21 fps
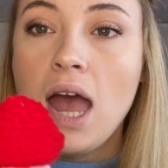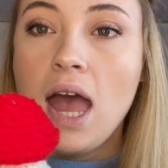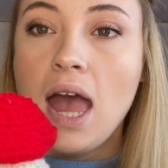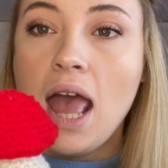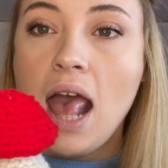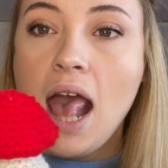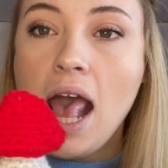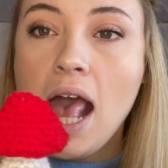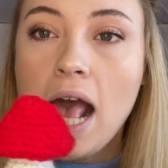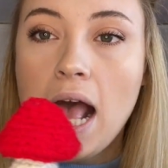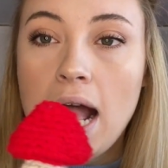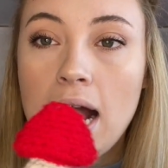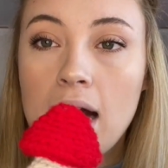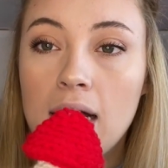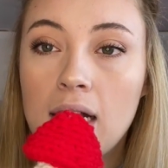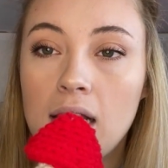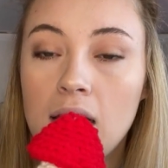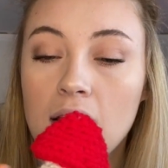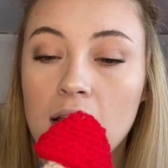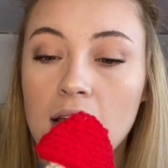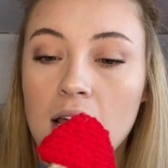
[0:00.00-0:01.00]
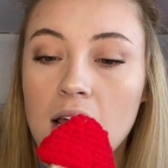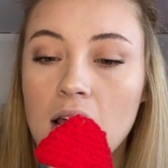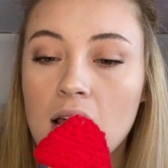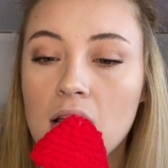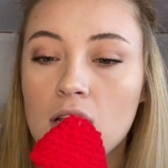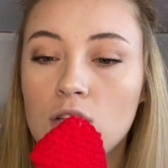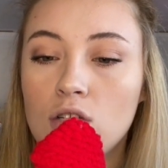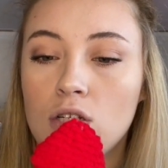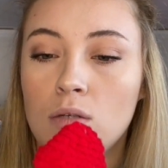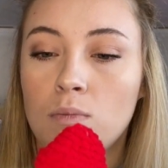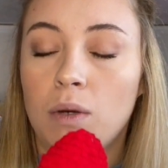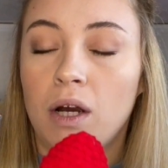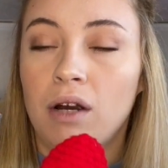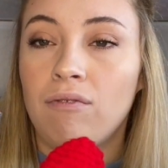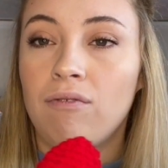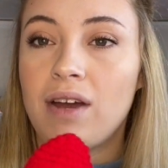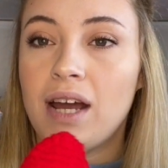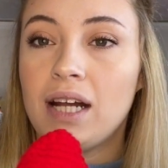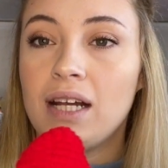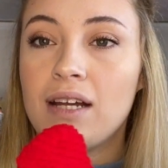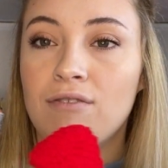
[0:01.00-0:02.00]
and he is just
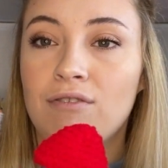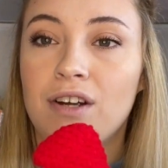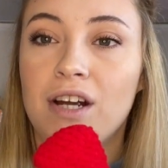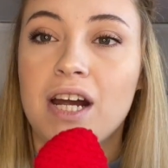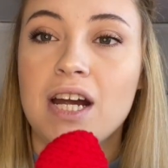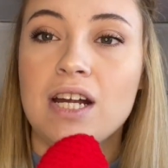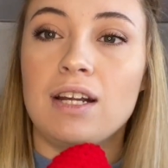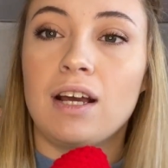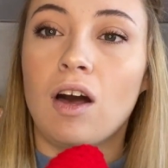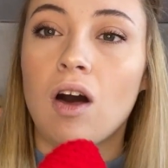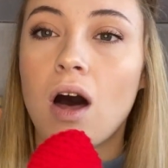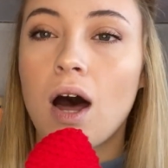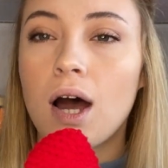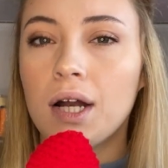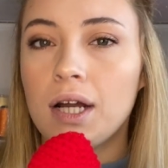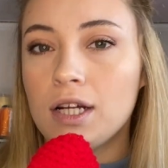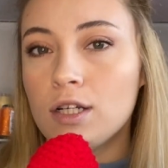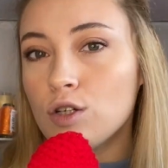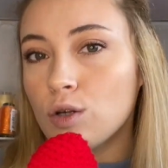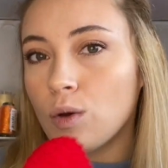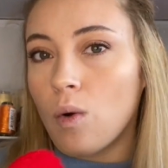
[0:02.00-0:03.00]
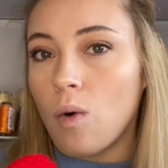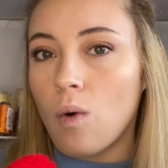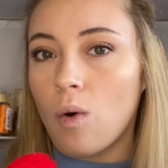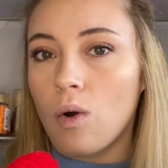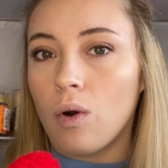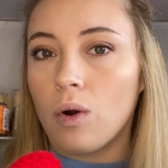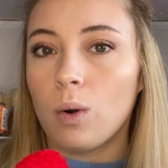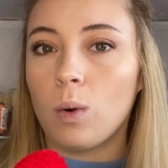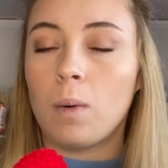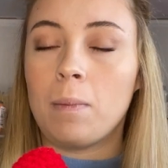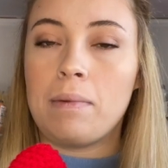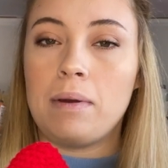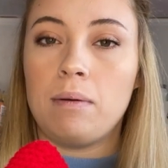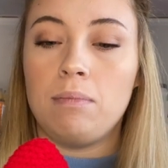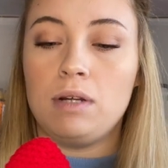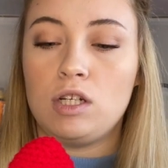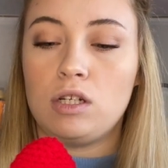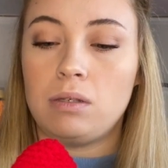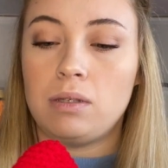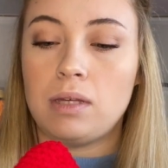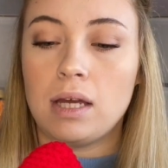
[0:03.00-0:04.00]
perfect if you're into cottage core or maybe
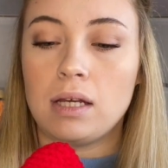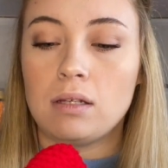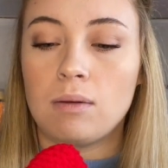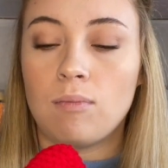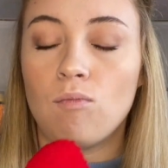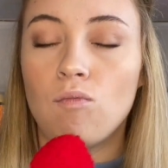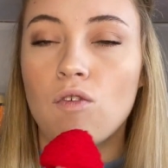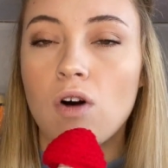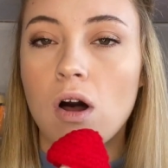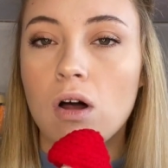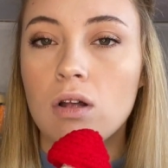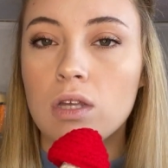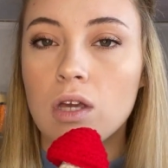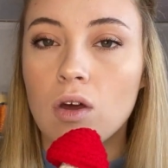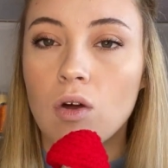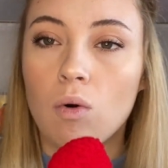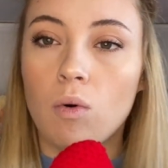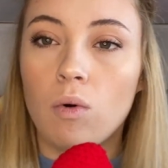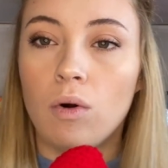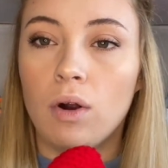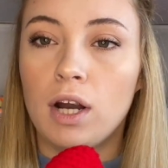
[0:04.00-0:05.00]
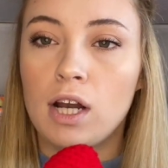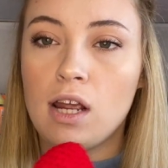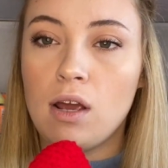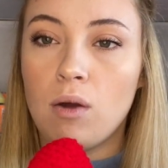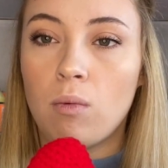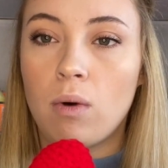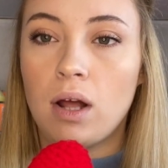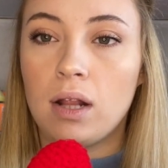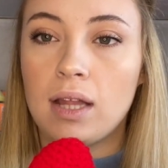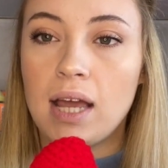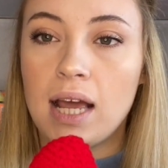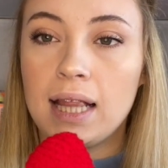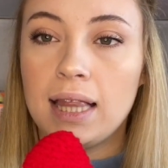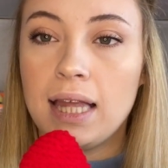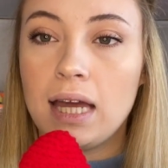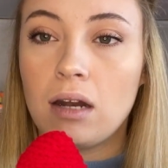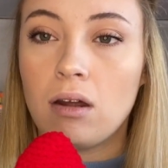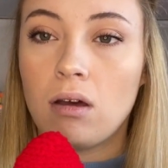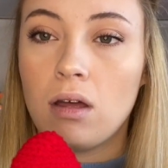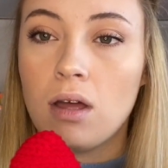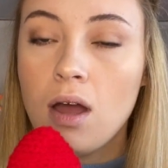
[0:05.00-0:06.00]
just like some fall decor and you want like
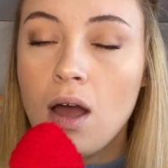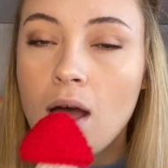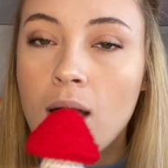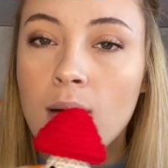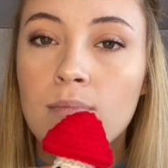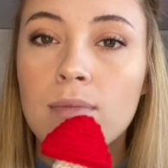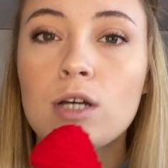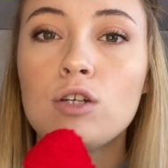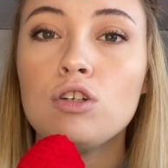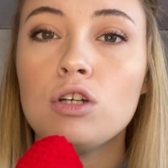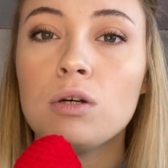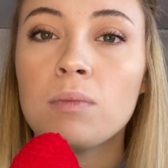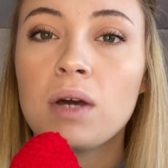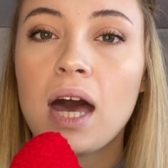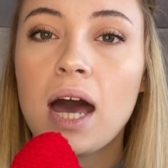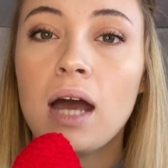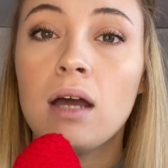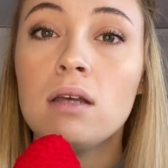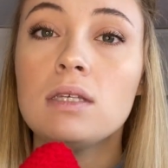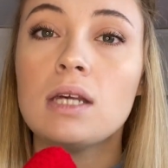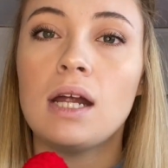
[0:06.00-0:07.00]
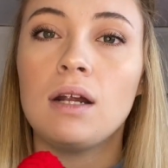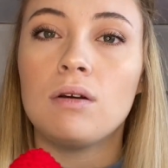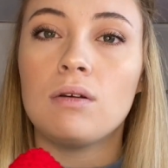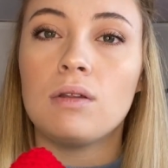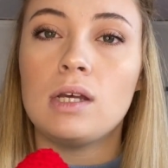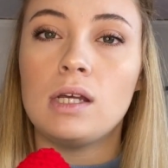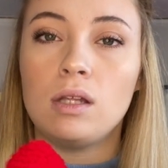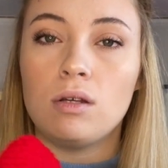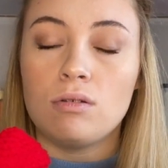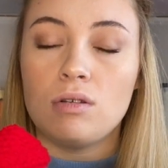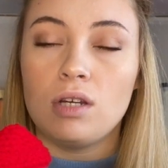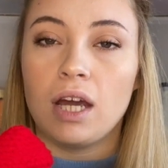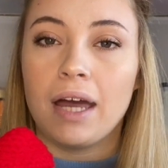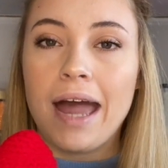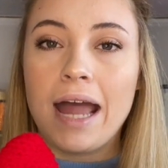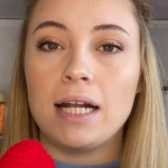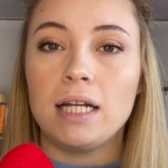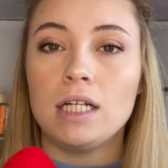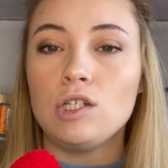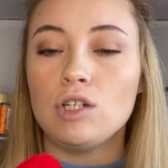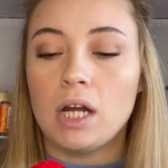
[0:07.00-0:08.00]
little mushroom guys. I know that those are
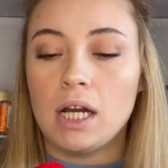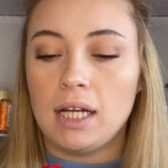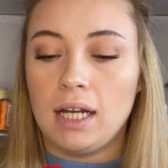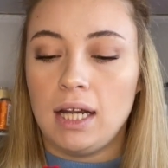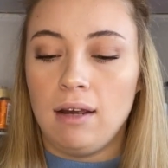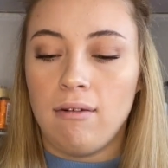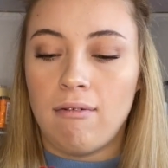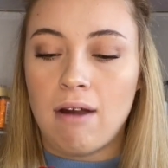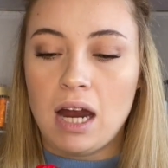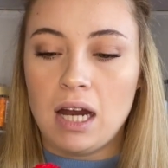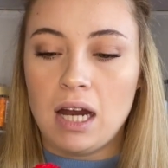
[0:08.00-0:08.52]
kind of trendy right